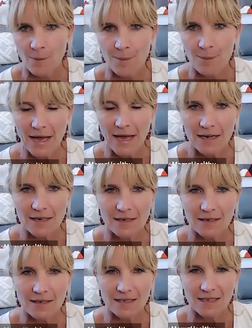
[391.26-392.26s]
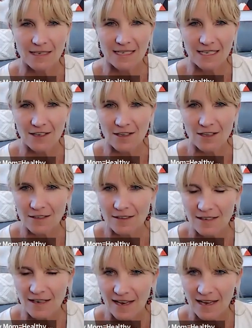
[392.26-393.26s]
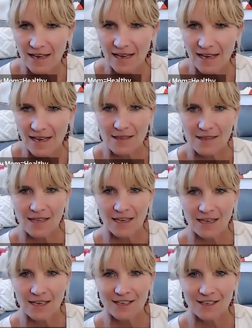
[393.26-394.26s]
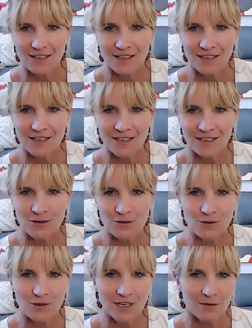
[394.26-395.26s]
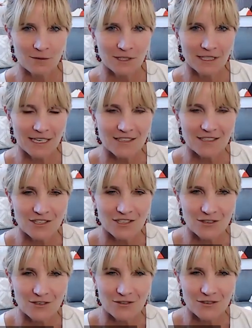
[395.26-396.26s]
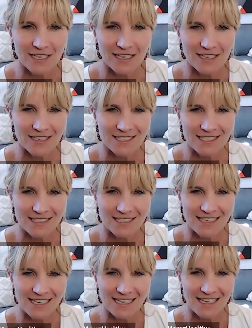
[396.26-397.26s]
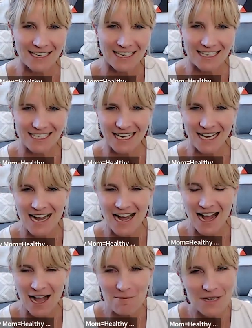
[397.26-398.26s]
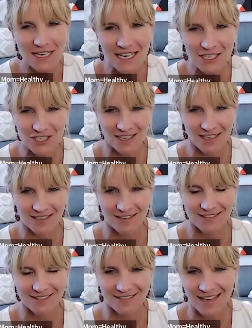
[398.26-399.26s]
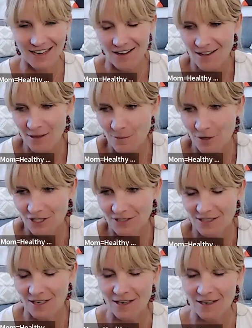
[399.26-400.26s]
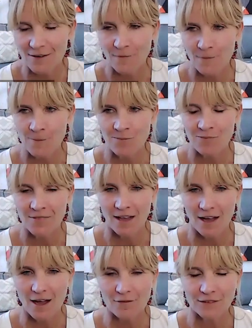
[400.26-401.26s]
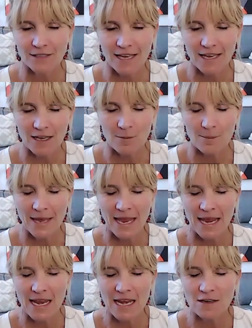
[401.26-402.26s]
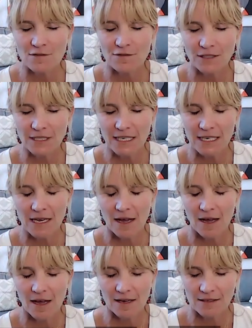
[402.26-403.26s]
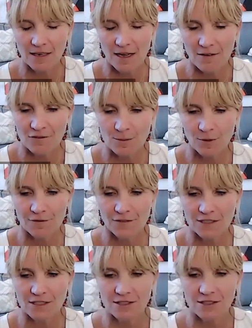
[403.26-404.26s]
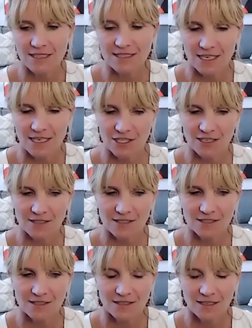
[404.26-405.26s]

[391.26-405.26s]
But guilt, as I think you can relate to, is a combination, like all emotions are, of like painfully uncomfortable physical sensations,